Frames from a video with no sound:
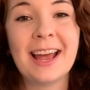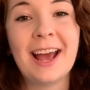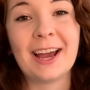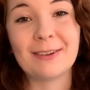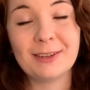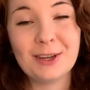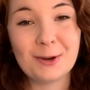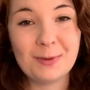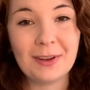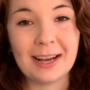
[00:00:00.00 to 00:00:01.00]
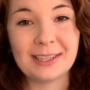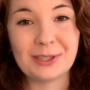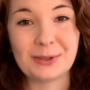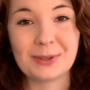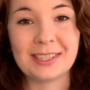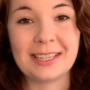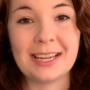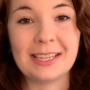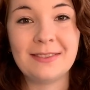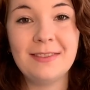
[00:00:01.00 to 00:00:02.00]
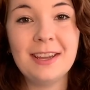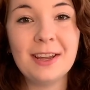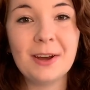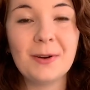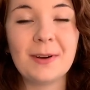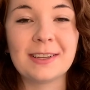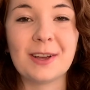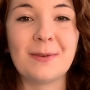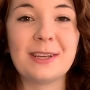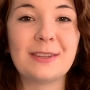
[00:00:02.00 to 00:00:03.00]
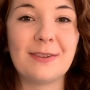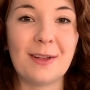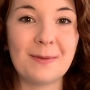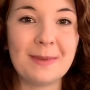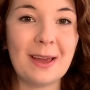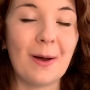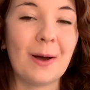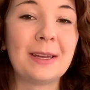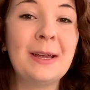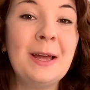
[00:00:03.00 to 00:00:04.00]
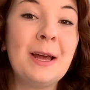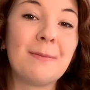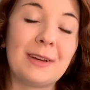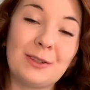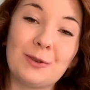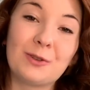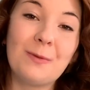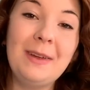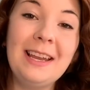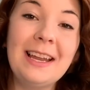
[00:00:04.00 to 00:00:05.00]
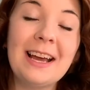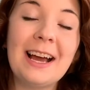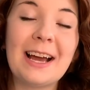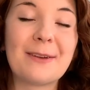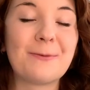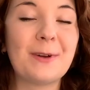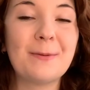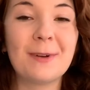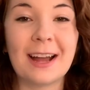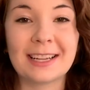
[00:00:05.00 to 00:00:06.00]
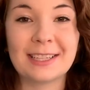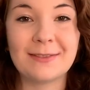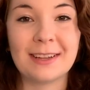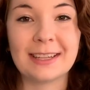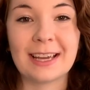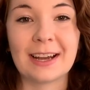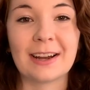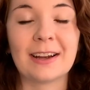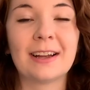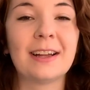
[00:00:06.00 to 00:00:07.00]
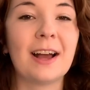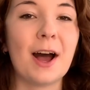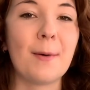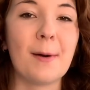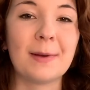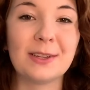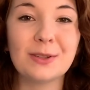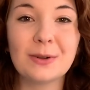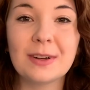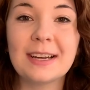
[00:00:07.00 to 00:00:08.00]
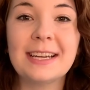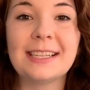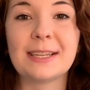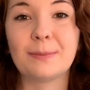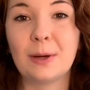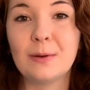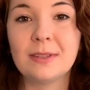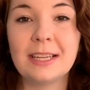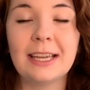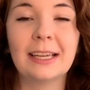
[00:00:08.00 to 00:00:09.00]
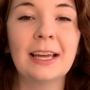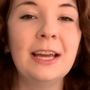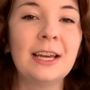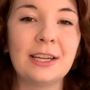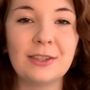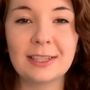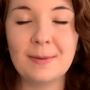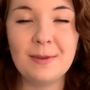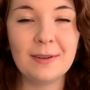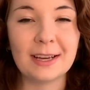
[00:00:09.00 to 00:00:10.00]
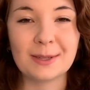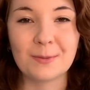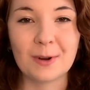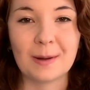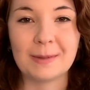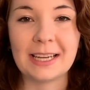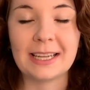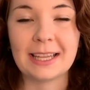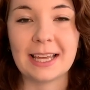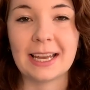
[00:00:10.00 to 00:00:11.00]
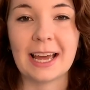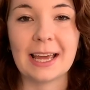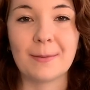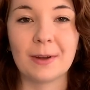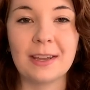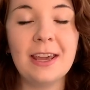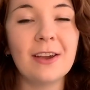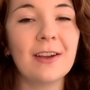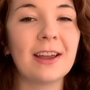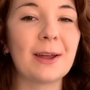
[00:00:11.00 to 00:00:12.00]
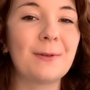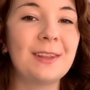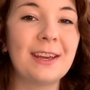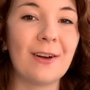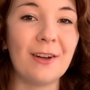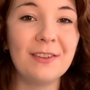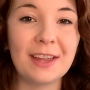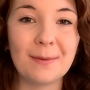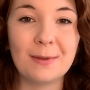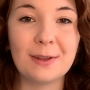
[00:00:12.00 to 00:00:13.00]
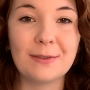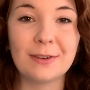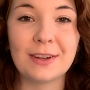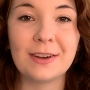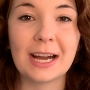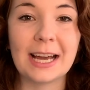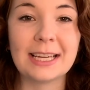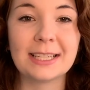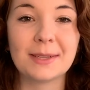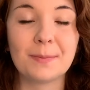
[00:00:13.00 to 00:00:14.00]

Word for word: I really hope you guys enjoyed today's video. As always, follow me on my social media. I'm way more active on there, uh, on my stories and posting, and just keeping you guys more updated than I am on here. And I will link all of that below for you guys.